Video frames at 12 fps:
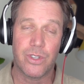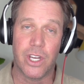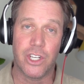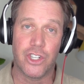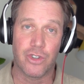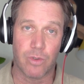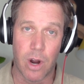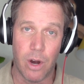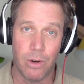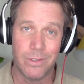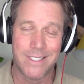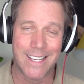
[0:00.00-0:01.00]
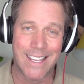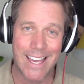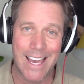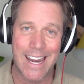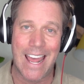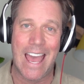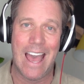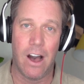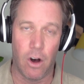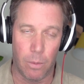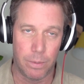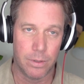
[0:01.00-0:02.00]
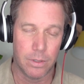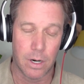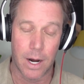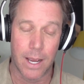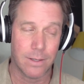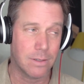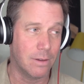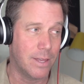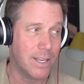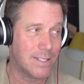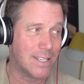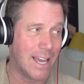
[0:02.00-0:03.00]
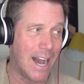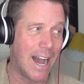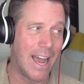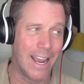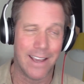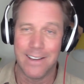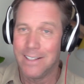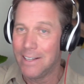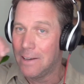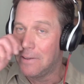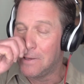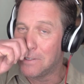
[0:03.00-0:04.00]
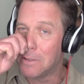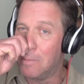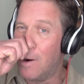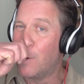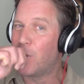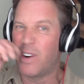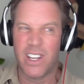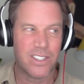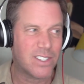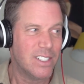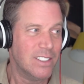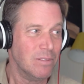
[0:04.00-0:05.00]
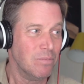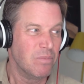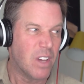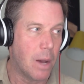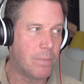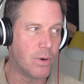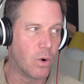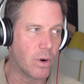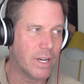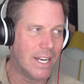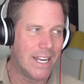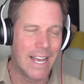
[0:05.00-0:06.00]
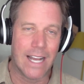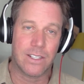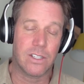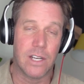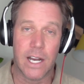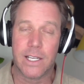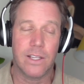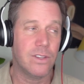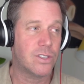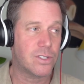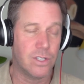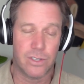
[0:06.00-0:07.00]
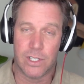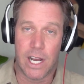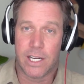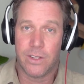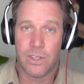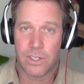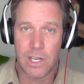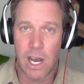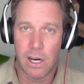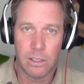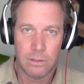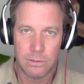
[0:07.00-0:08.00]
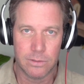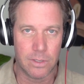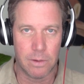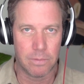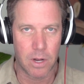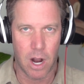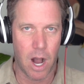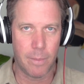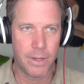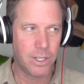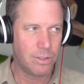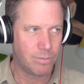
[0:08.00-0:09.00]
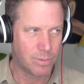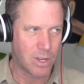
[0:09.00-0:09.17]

a drone to get help. All right, so this guy, he's a motorist up in Oregon. He got stuck in the snow. It's a common